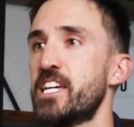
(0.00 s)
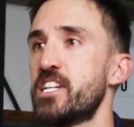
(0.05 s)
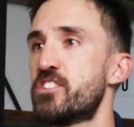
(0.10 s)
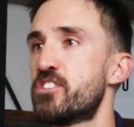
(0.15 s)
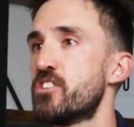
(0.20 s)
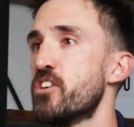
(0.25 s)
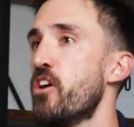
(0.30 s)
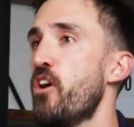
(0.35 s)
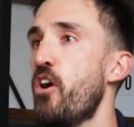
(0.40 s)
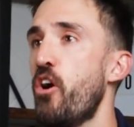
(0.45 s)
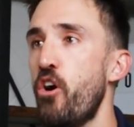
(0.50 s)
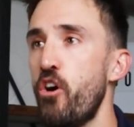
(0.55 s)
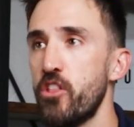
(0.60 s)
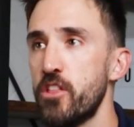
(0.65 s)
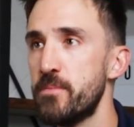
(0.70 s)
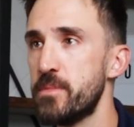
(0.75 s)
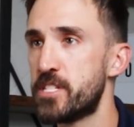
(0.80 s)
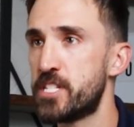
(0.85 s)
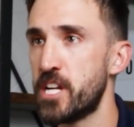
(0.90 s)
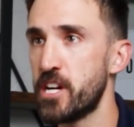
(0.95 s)
links to all
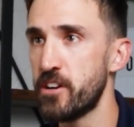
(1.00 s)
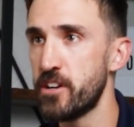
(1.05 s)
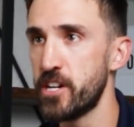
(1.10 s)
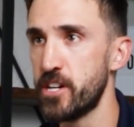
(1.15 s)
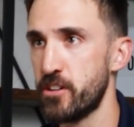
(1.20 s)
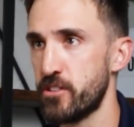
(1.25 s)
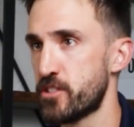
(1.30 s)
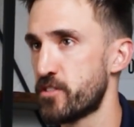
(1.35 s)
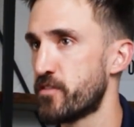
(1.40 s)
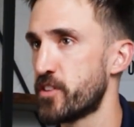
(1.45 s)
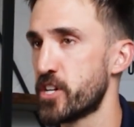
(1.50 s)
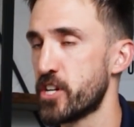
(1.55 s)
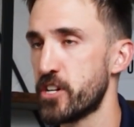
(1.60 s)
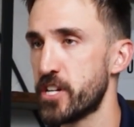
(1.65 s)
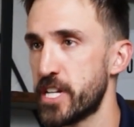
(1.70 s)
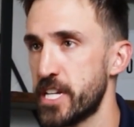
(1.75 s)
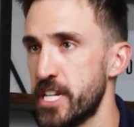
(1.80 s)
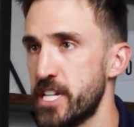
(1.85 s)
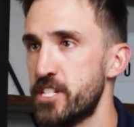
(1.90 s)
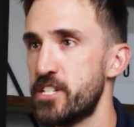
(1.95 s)
the materials for
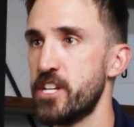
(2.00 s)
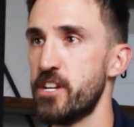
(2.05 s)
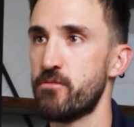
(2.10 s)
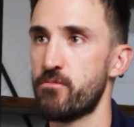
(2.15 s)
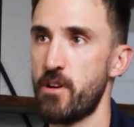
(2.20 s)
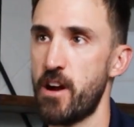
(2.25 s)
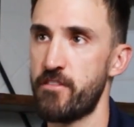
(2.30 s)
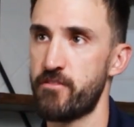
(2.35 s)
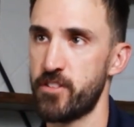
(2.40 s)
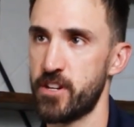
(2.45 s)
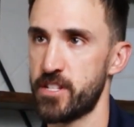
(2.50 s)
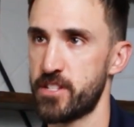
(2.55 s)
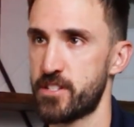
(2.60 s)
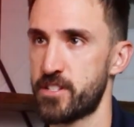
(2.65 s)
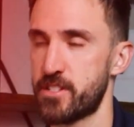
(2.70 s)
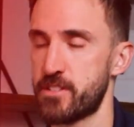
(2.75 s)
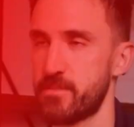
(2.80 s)
your easy reference.